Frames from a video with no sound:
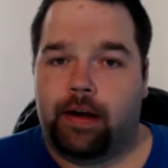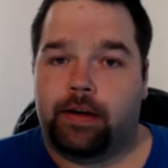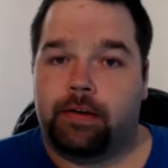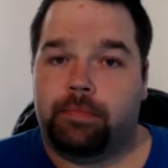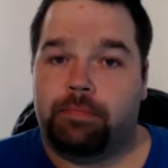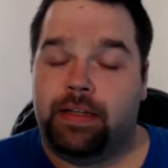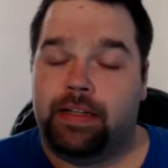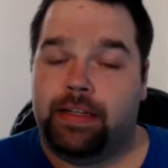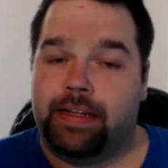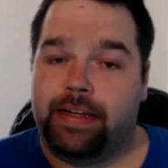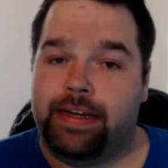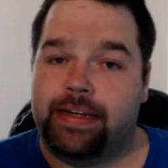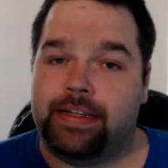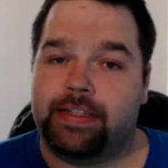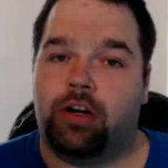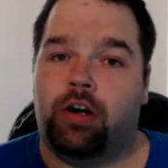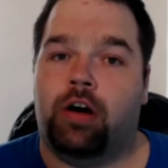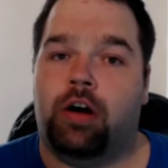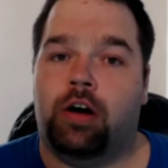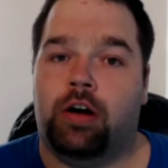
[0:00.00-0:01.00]
police
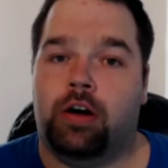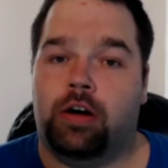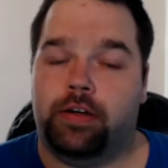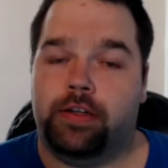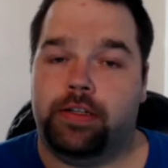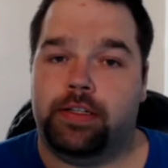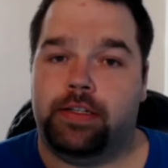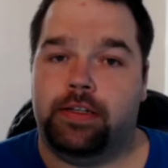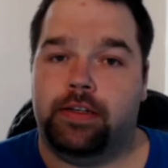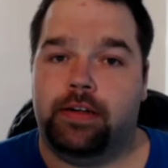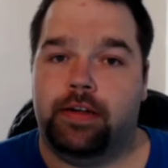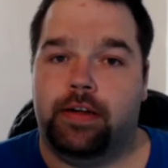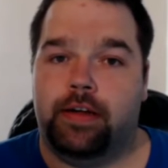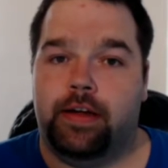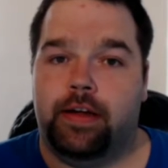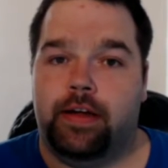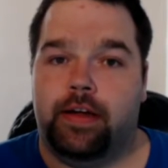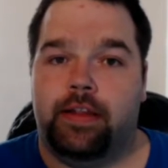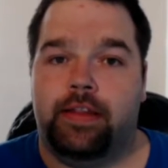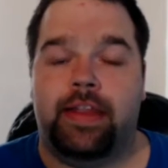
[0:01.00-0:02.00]
cars
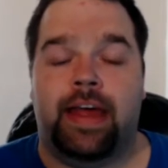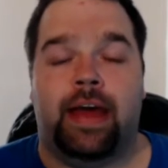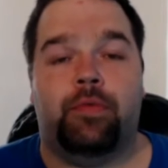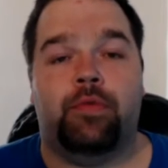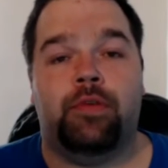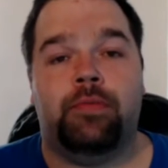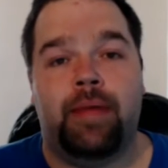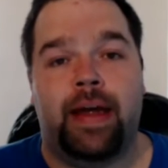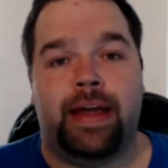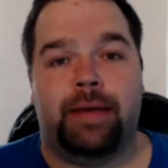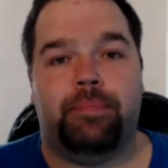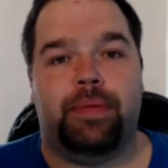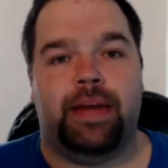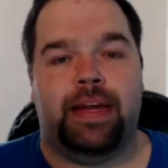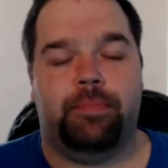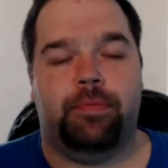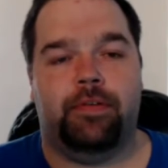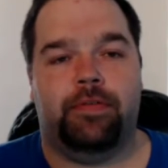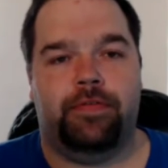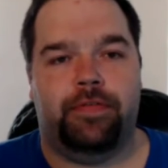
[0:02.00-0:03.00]
that would make
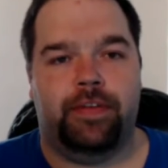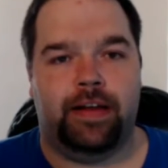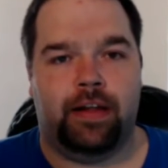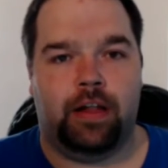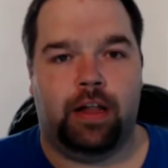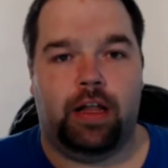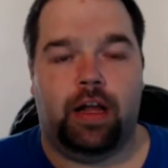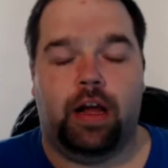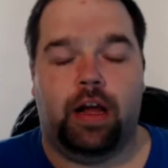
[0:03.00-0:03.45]
people feel